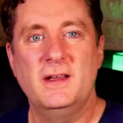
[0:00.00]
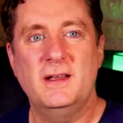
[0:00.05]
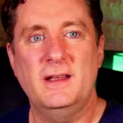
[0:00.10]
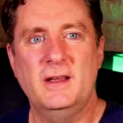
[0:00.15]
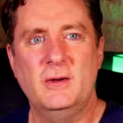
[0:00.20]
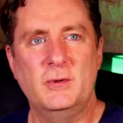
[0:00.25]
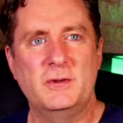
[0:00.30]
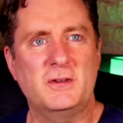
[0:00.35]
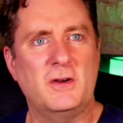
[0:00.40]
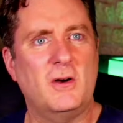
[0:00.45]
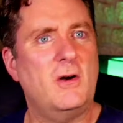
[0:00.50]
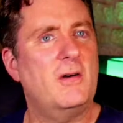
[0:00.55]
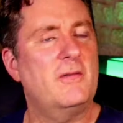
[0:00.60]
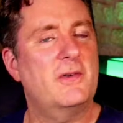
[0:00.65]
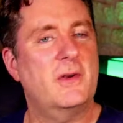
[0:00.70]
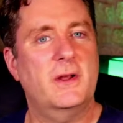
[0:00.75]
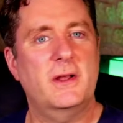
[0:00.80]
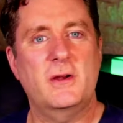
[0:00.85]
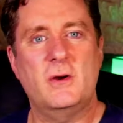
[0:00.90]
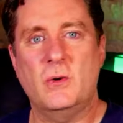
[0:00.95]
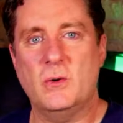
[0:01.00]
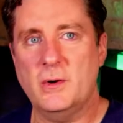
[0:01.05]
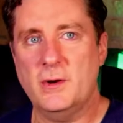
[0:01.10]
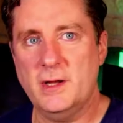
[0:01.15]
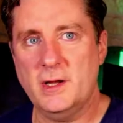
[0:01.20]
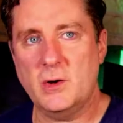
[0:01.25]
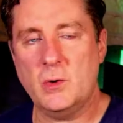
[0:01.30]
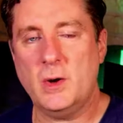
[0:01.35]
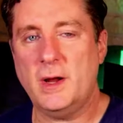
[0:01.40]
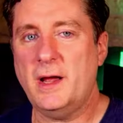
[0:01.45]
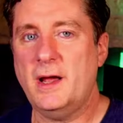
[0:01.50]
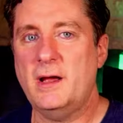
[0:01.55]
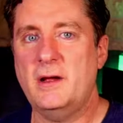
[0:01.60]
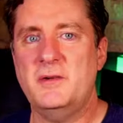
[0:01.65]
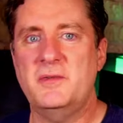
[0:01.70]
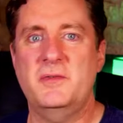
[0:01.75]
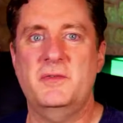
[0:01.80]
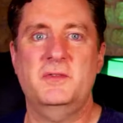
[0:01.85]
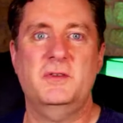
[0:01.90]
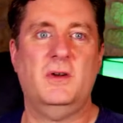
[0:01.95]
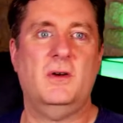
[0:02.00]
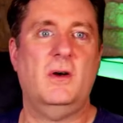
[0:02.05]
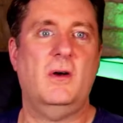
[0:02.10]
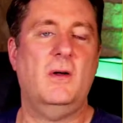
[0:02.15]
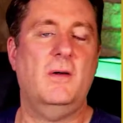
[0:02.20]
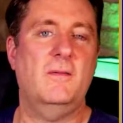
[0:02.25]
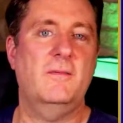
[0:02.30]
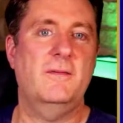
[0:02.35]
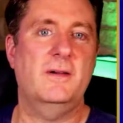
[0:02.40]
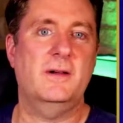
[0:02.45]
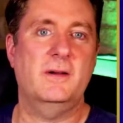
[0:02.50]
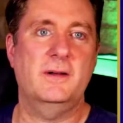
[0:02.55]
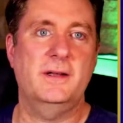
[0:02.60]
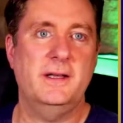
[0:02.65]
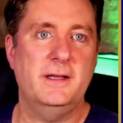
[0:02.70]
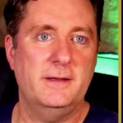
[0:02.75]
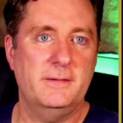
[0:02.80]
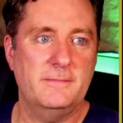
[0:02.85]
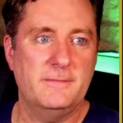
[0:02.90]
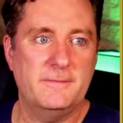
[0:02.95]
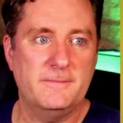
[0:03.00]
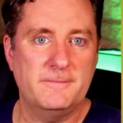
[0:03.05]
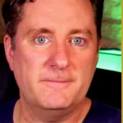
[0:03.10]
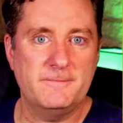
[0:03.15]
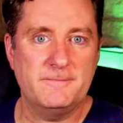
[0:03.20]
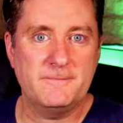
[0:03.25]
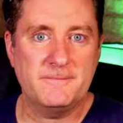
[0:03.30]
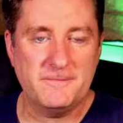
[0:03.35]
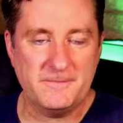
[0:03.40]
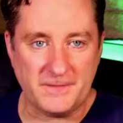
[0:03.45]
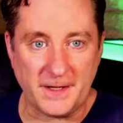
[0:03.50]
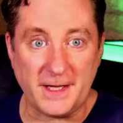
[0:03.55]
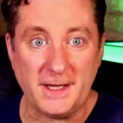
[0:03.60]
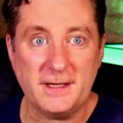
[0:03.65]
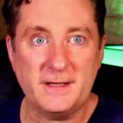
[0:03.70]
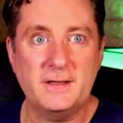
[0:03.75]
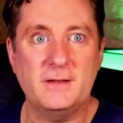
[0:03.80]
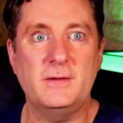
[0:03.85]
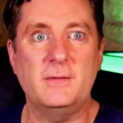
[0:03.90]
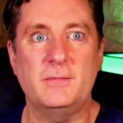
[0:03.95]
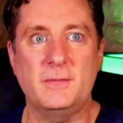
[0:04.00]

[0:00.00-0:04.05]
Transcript: it was all very choreographed, all very fake.